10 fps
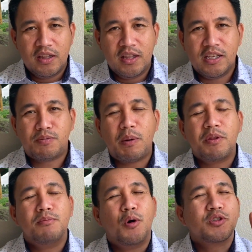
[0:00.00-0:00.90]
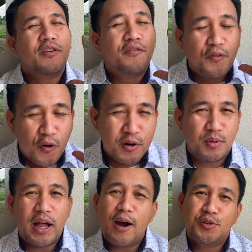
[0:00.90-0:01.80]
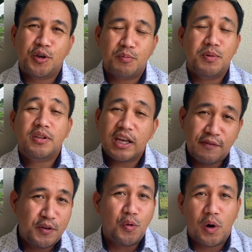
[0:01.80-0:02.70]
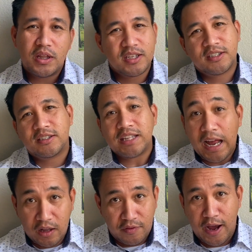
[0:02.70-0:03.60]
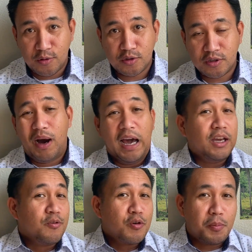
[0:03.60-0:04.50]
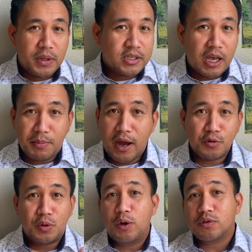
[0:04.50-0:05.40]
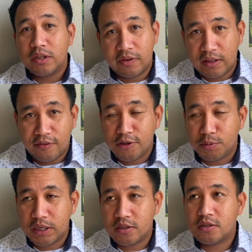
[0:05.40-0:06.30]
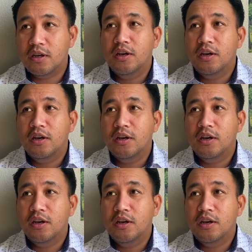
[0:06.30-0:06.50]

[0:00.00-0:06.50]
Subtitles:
This is probably the most affordable house you can build if you want this style of house. I grew up in this type of house when I was living in the Philippines.